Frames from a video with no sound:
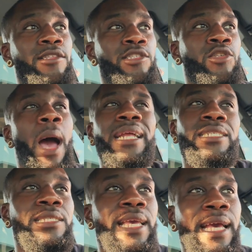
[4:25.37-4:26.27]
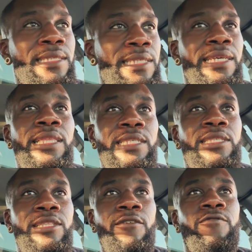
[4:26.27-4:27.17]
So I just can't see this
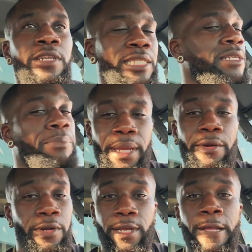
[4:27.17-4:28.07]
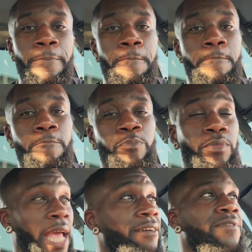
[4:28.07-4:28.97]
stuff disappearing.
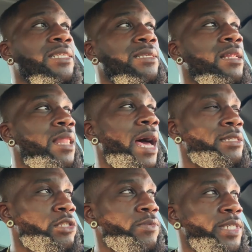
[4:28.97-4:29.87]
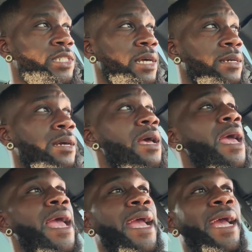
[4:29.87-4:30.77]
They invested a lot into each other,
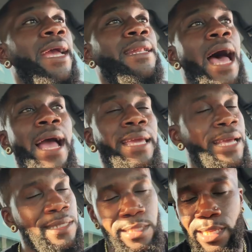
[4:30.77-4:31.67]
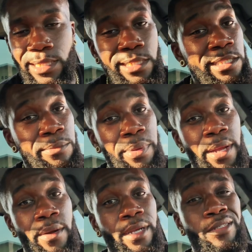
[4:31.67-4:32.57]
and I can't see it
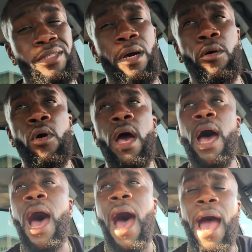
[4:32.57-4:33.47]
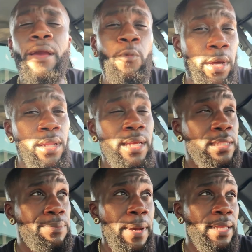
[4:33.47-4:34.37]
disappearing. So I will
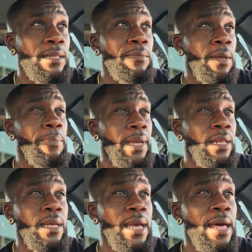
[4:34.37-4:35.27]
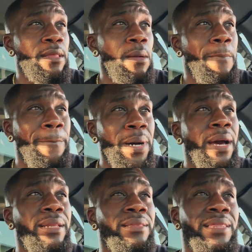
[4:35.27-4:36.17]
expect them to be together,
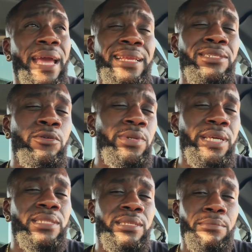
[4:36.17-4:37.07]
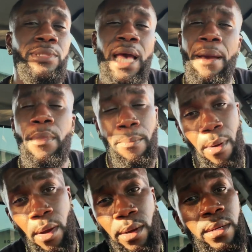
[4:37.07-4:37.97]
but they do need some time
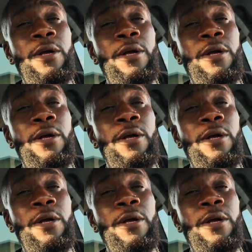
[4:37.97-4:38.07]
apart.